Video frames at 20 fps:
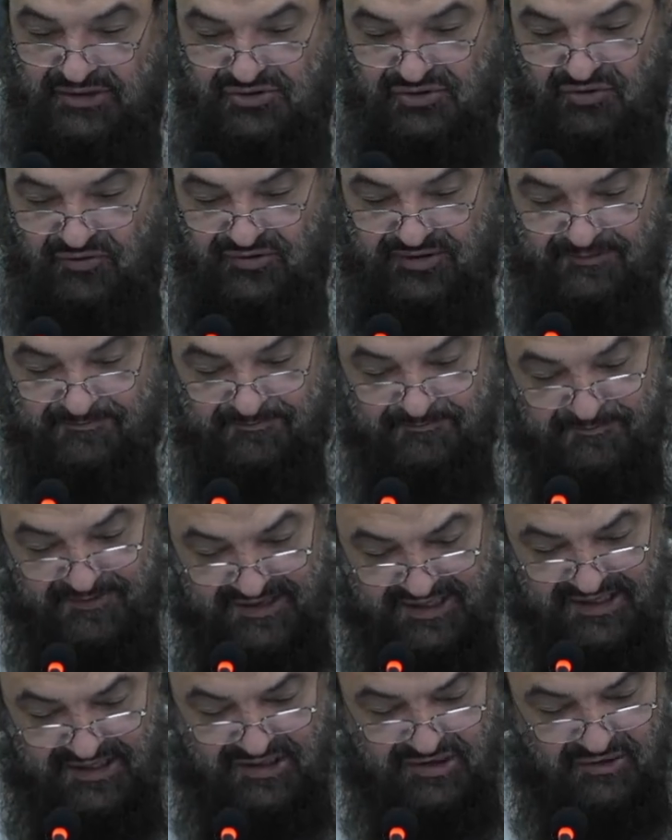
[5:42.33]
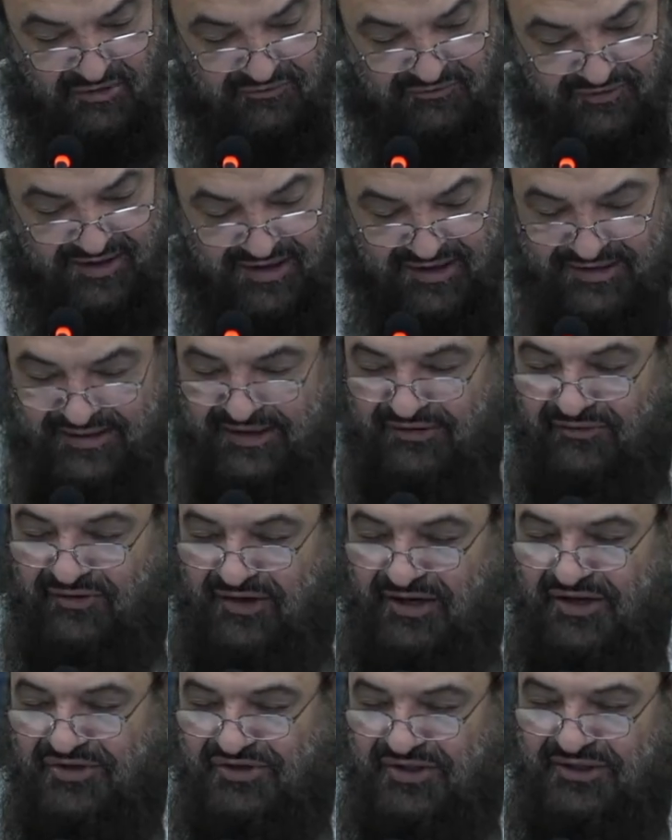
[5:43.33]
So the peak of the
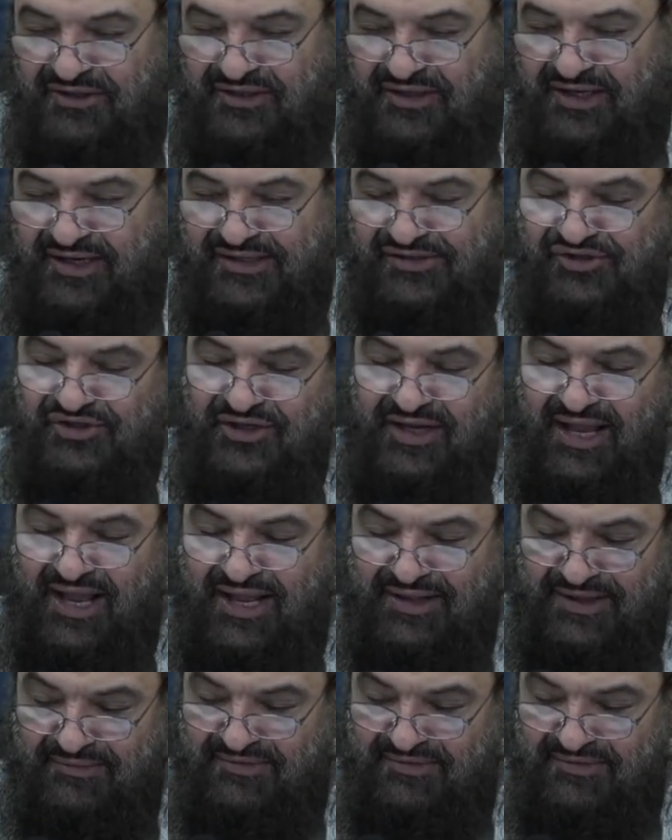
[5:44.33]
religion is jihad.